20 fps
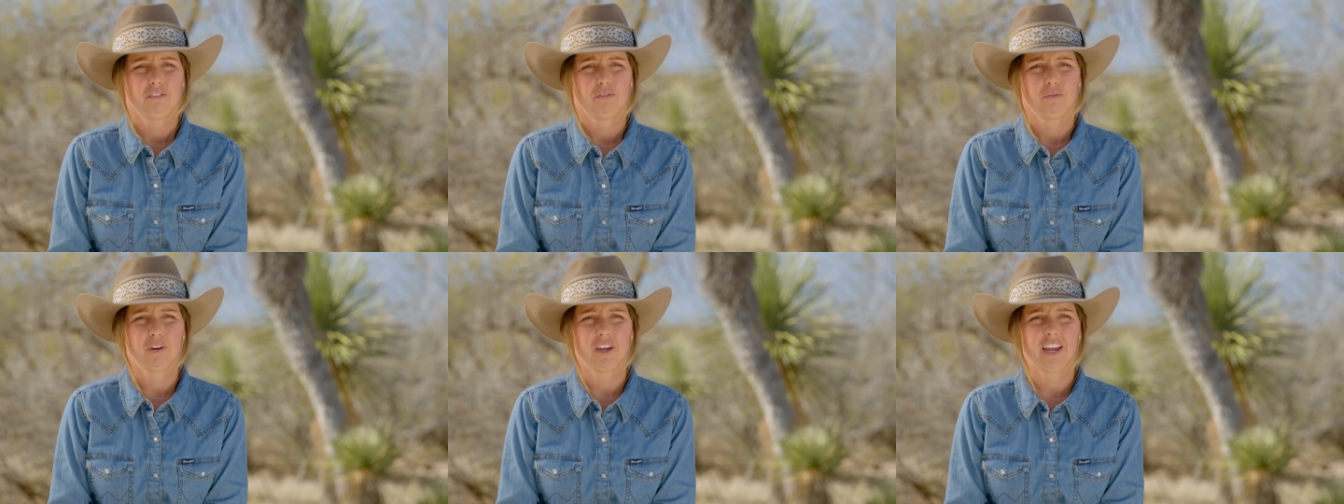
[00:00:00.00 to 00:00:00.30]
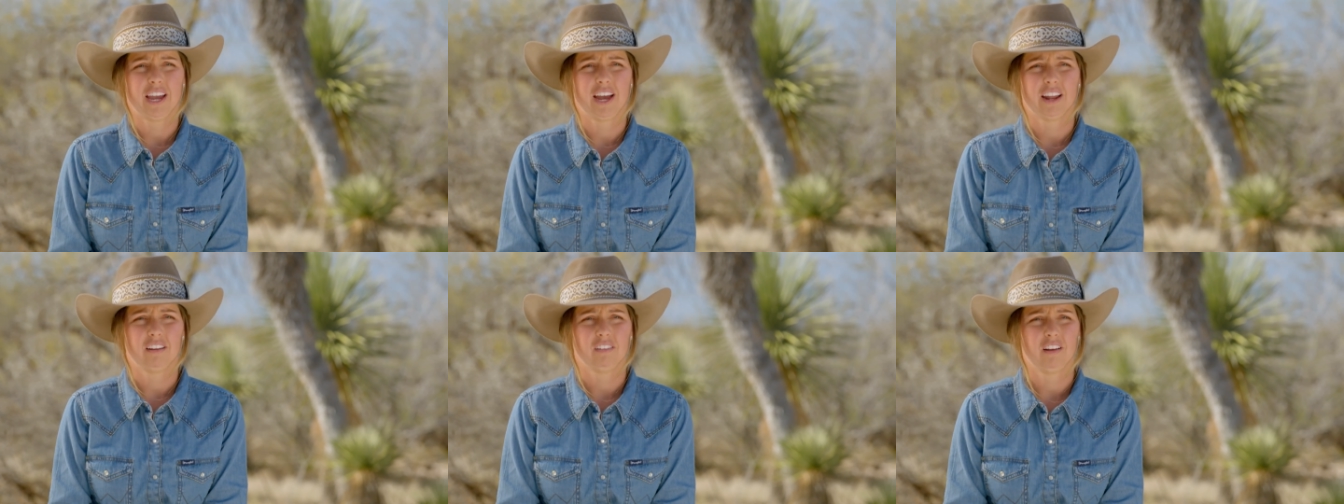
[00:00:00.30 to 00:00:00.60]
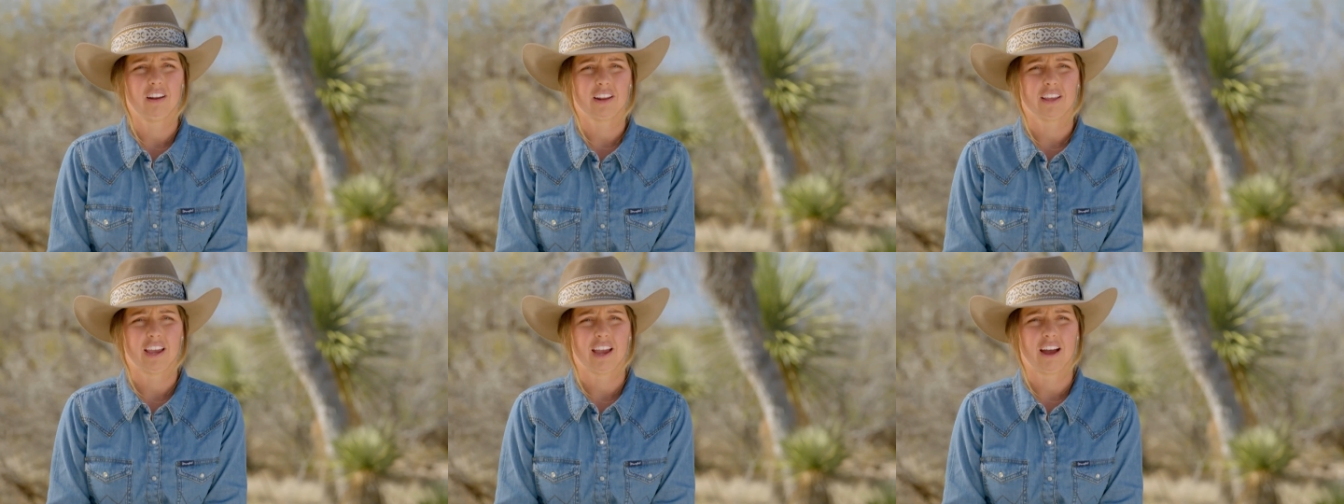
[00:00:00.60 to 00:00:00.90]
we had a
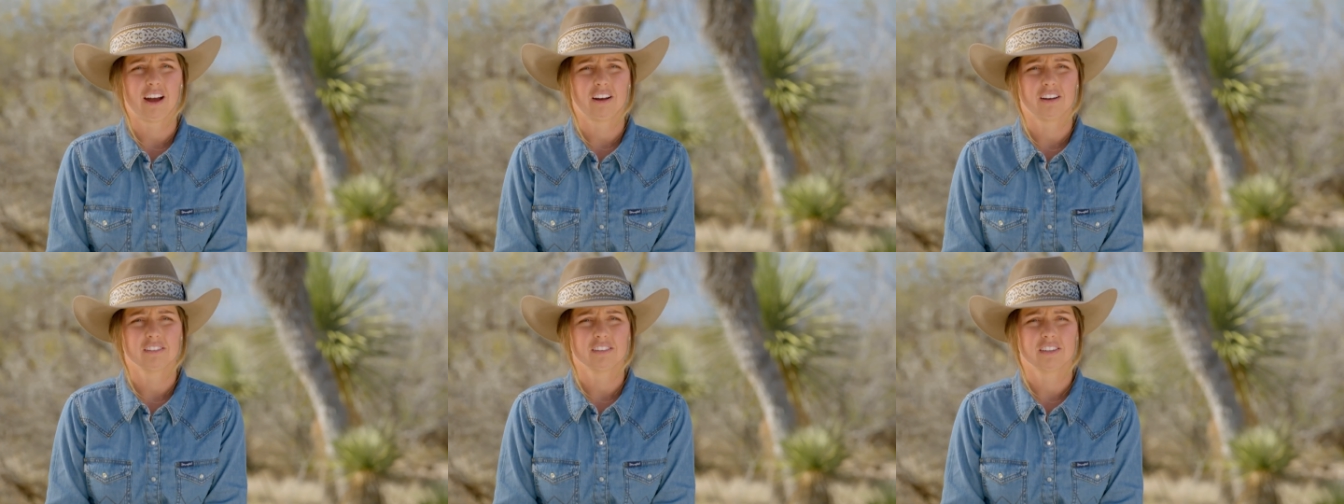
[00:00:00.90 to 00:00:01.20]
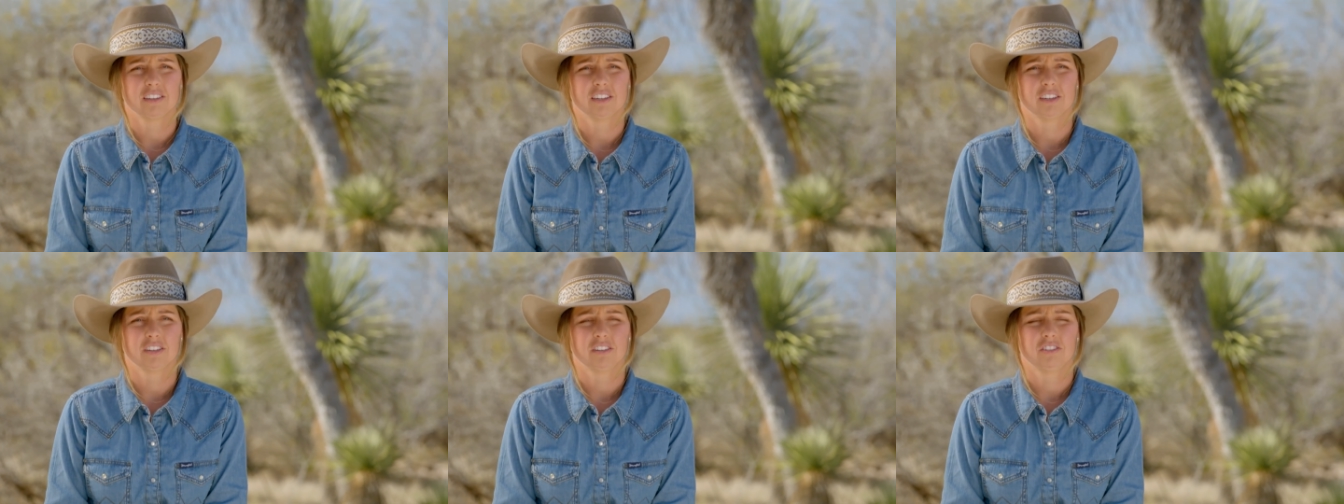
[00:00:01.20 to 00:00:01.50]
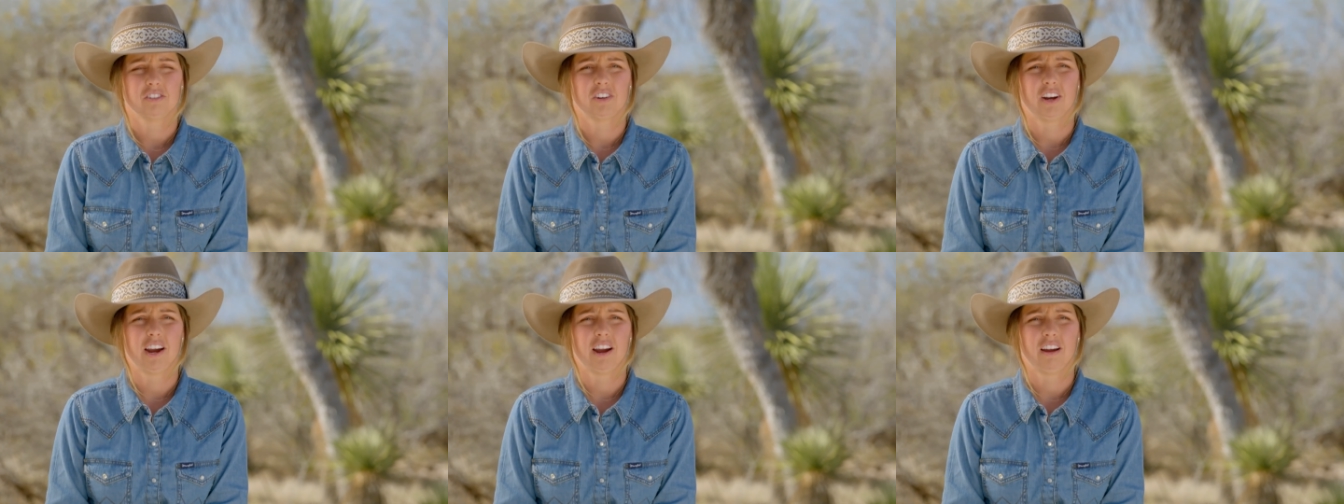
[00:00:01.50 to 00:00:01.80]
lot of cows that
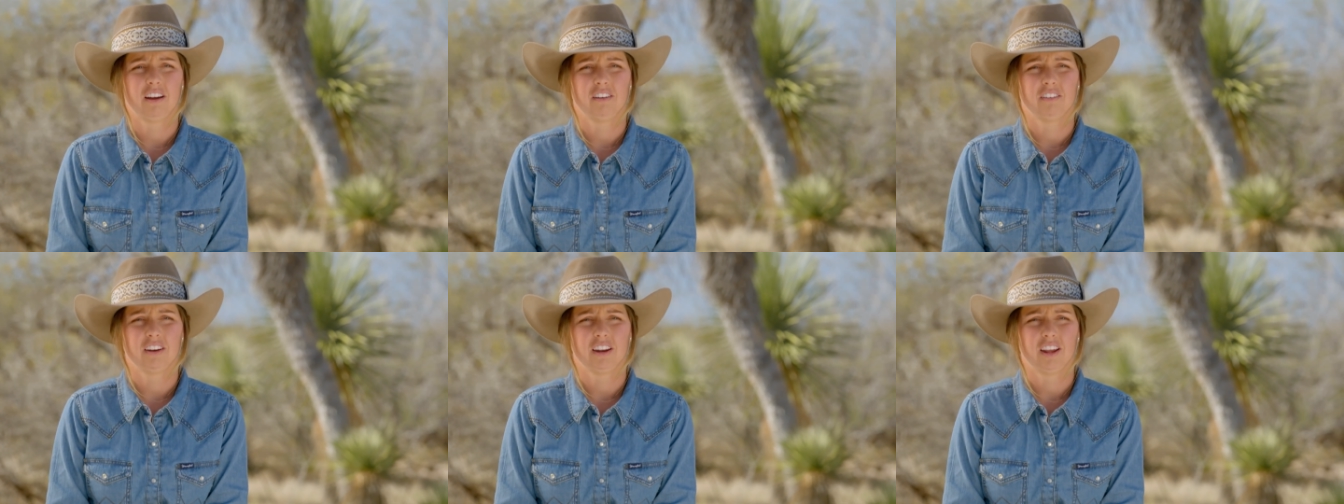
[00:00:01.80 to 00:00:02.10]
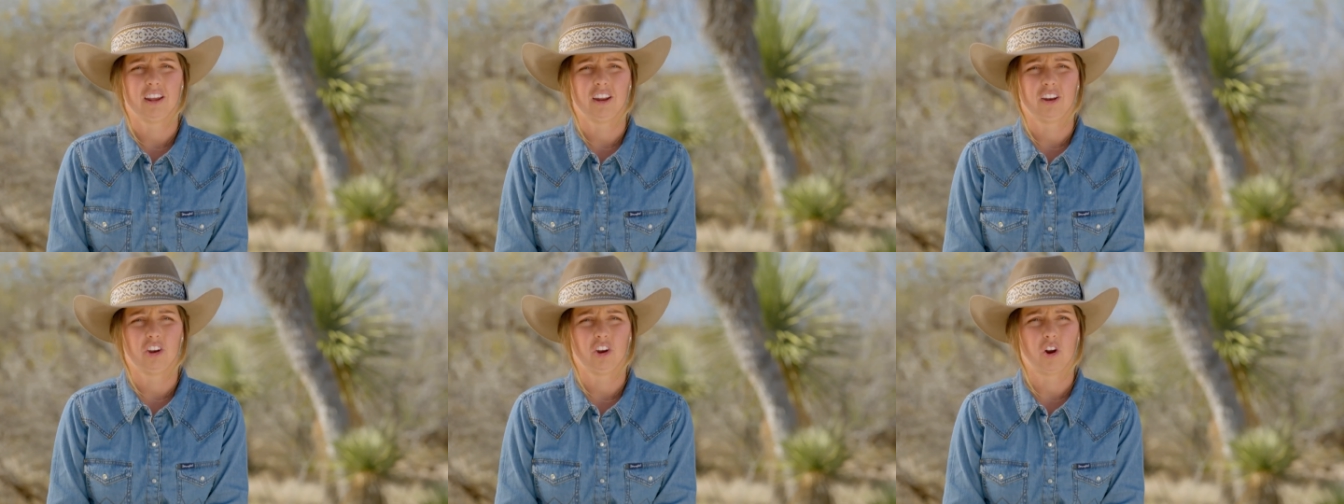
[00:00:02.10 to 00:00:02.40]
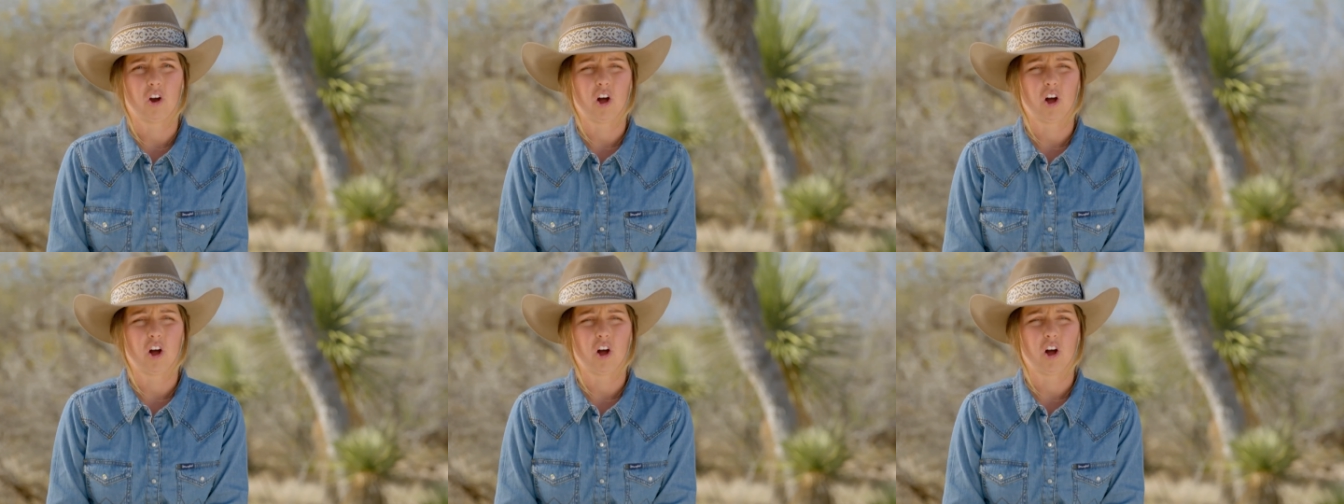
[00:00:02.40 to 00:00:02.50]
drowned, and you know,